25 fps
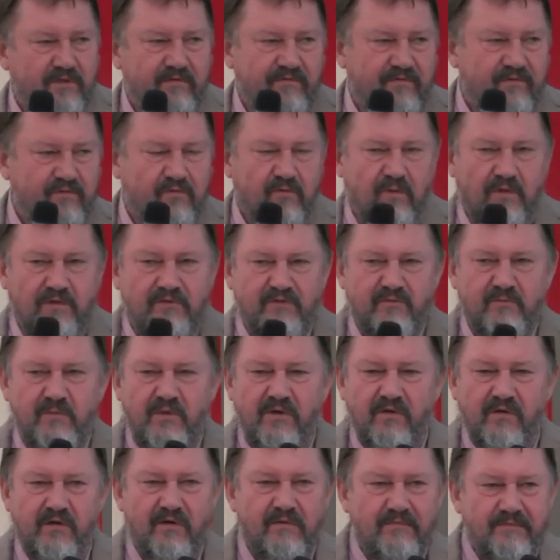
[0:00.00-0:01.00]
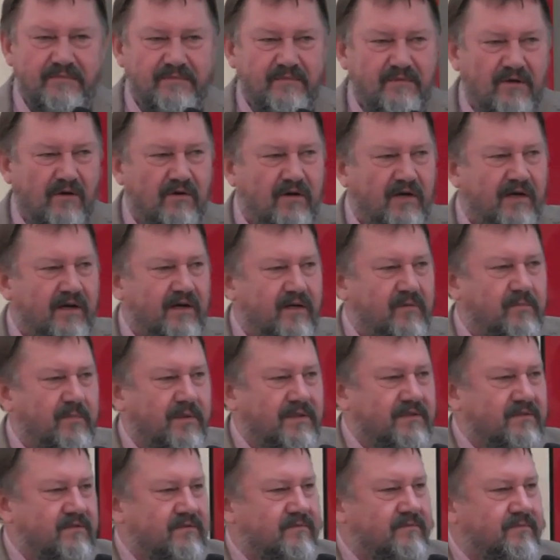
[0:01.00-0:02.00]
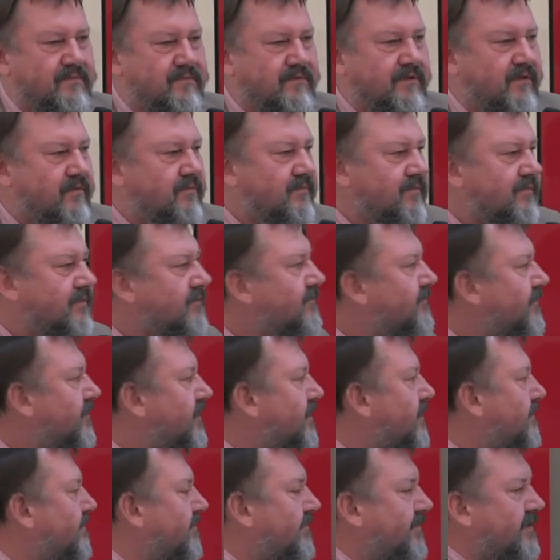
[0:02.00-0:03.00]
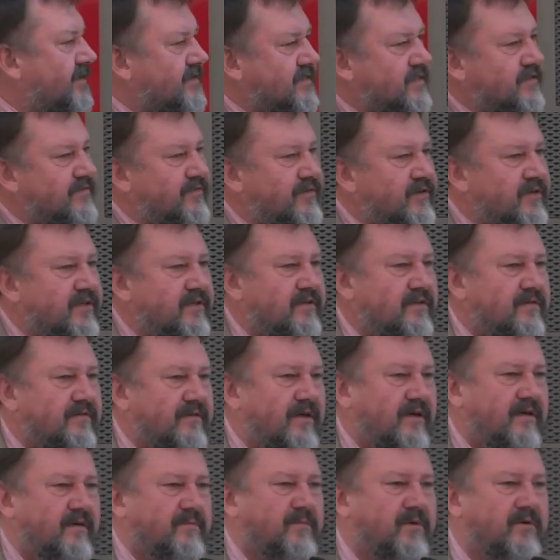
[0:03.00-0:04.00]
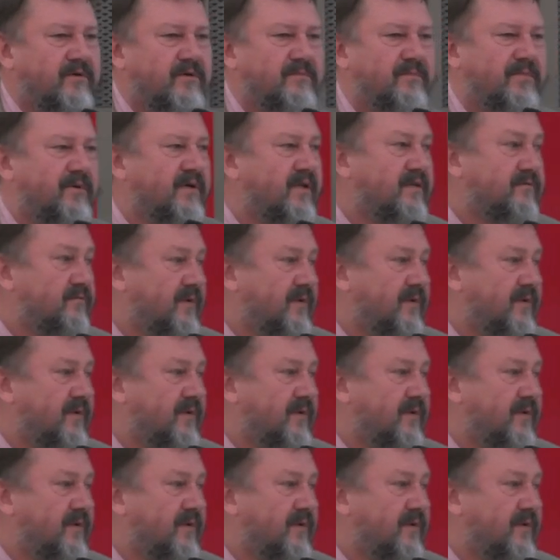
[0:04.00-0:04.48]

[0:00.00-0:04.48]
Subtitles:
if you want more, okay, but three, first three are more important.